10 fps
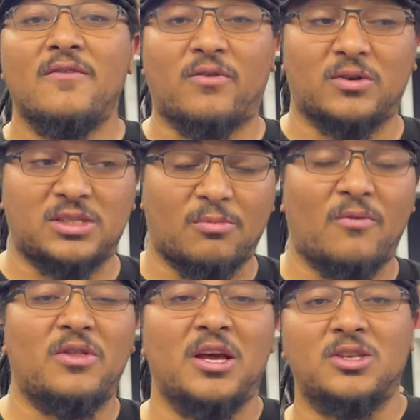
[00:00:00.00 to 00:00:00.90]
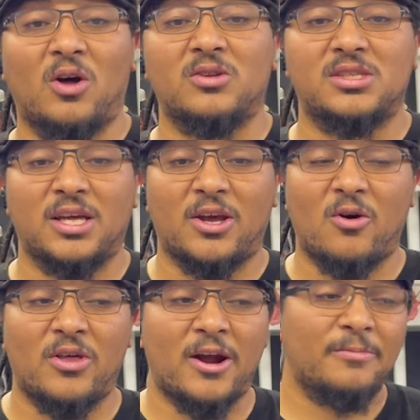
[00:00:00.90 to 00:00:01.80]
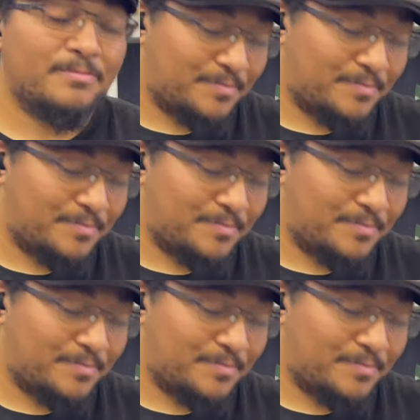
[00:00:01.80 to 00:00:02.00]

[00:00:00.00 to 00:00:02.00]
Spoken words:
for some of the adults that go there.